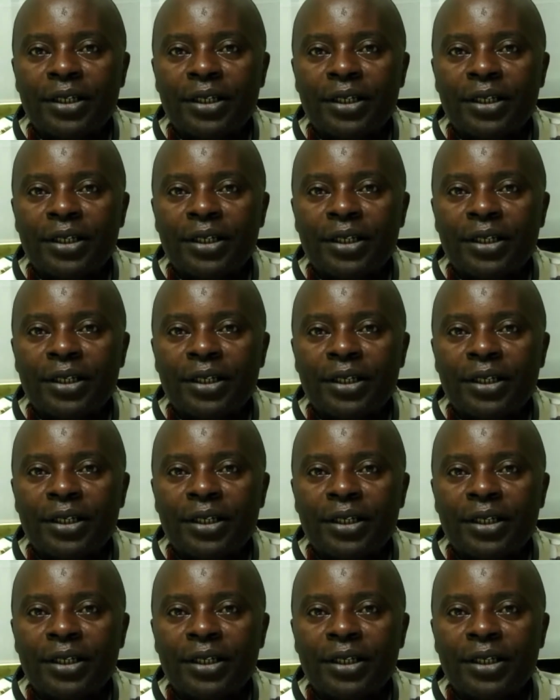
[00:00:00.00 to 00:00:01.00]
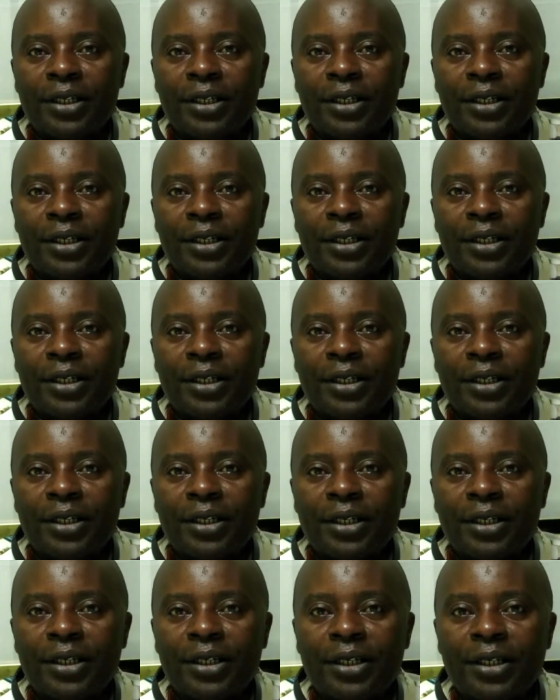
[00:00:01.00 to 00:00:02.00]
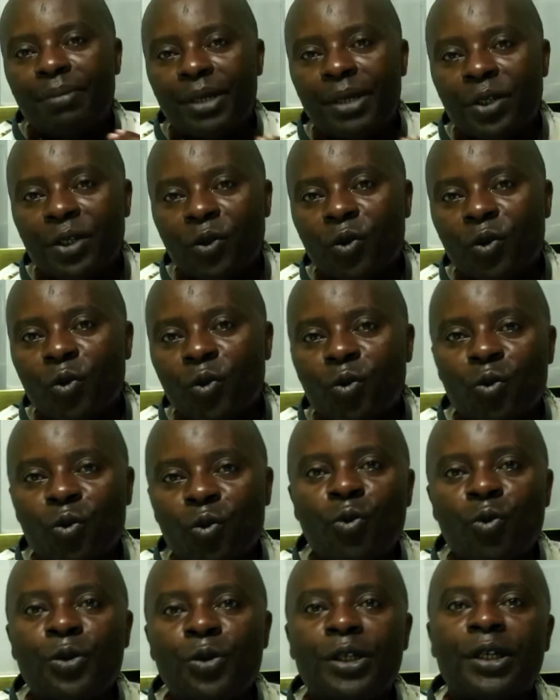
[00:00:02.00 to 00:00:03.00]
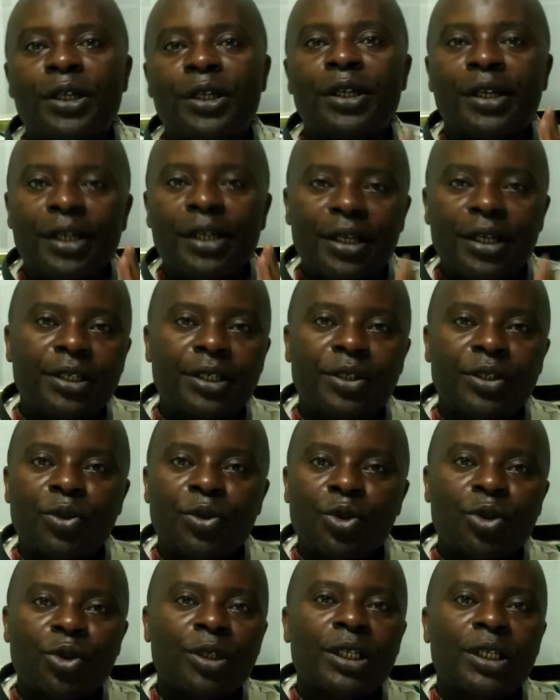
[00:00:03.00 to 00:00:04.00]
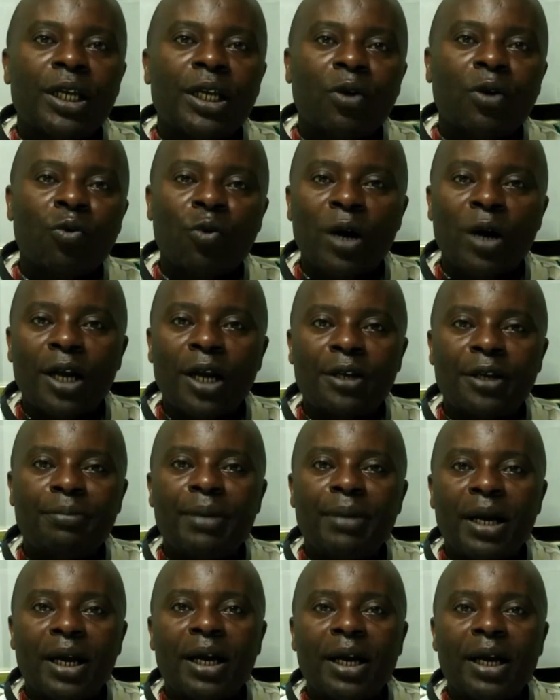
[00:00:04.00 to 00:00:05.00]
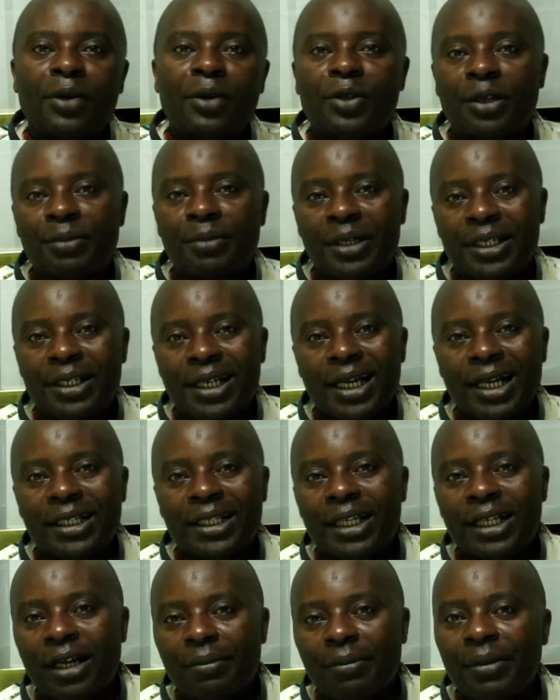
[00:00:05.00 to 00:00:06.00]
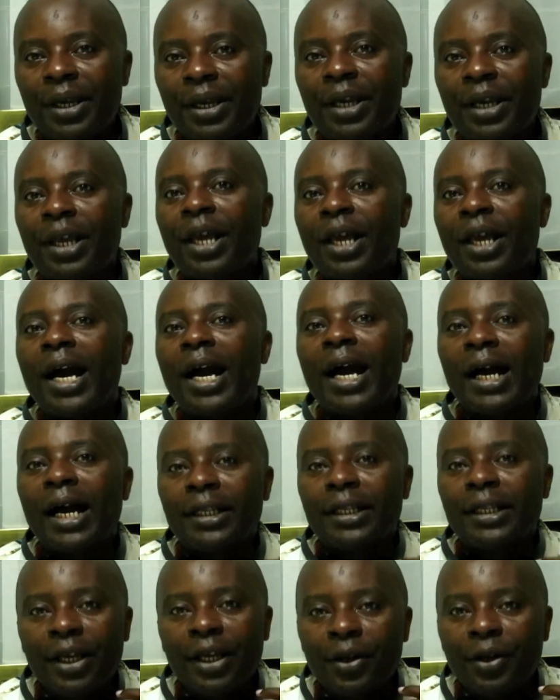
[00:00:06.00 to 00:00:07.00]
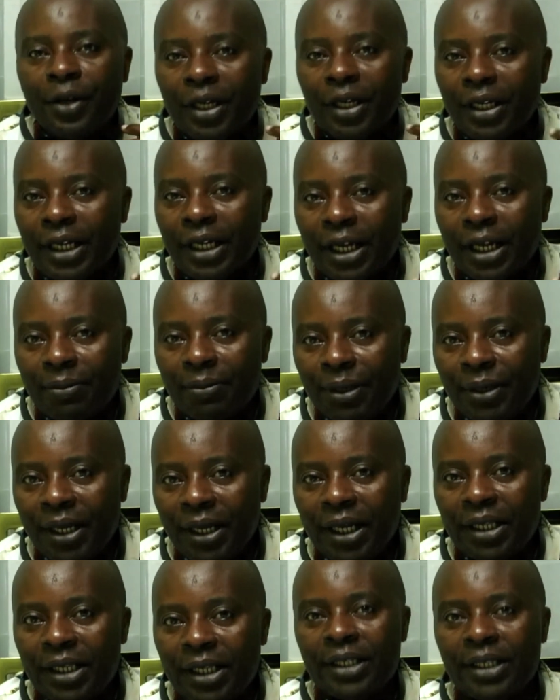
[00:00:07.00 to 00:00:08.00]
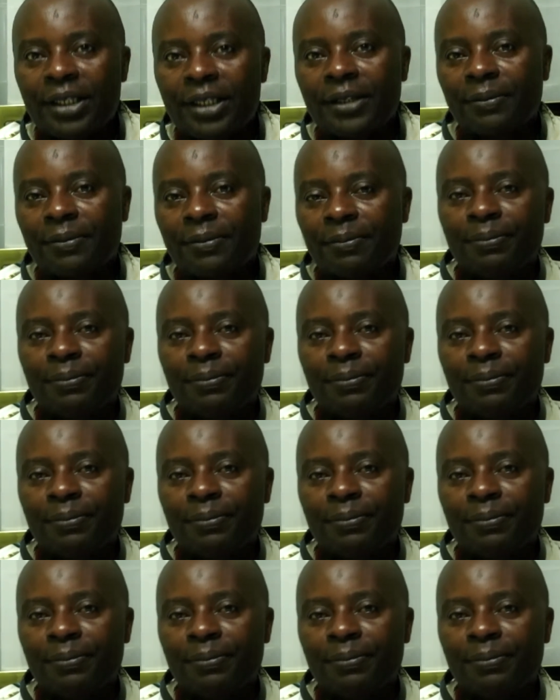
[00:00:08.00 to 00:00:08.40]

So then we shall be looking at these Bretton Woods institutions like World Bank, and we shall be discussing, I mean, are they really helping us?